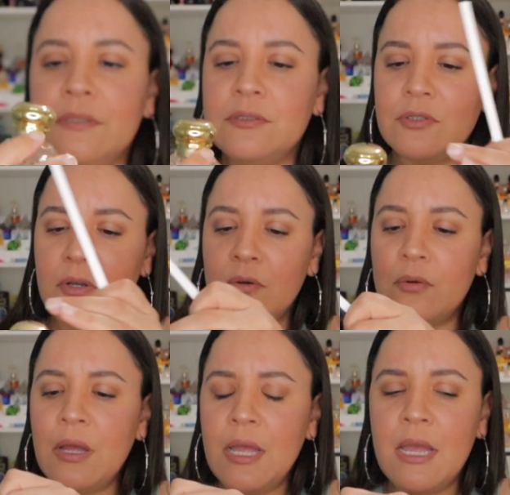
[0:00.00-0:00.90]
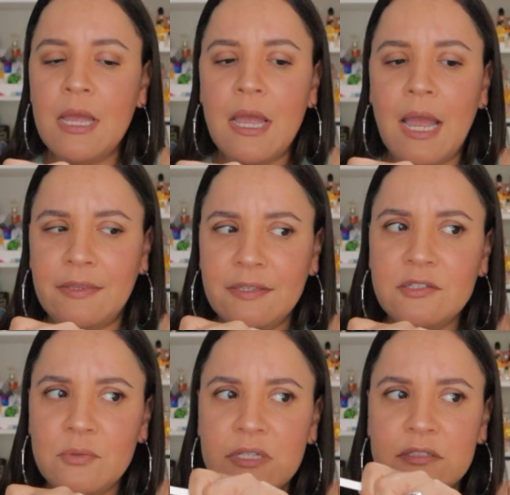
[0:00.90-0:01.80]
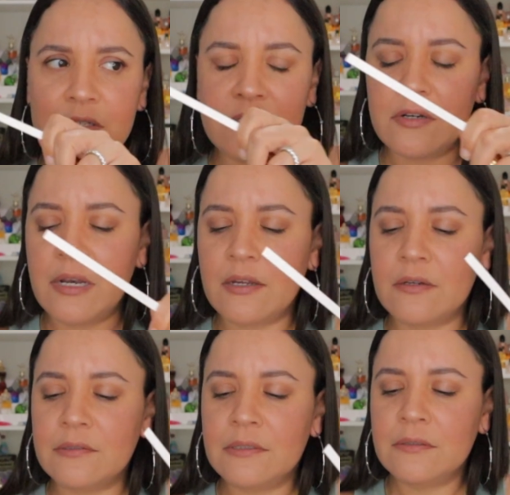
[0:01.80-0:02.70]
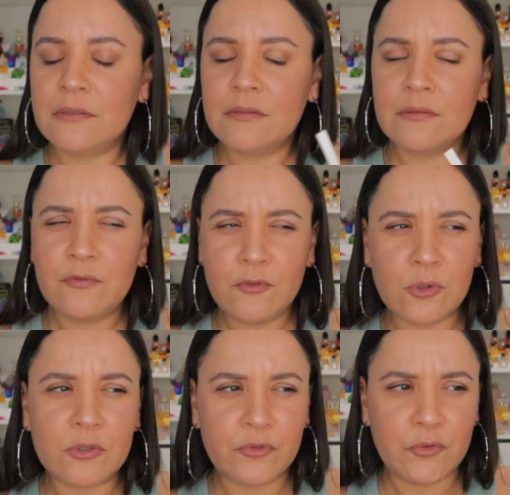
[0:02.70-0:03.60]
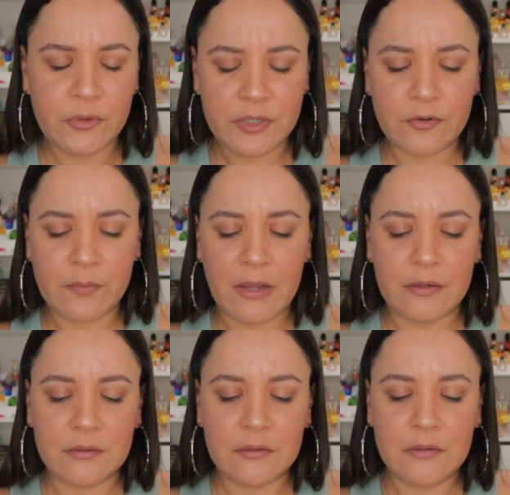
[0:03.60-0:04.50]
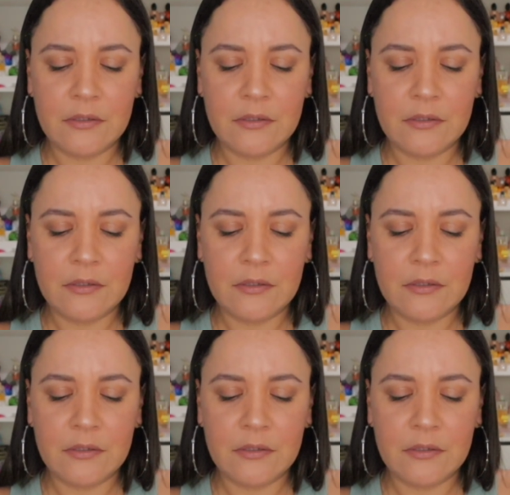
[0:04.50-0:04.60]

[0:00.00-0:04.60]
So think this one is considered like a floral fruity gourmand.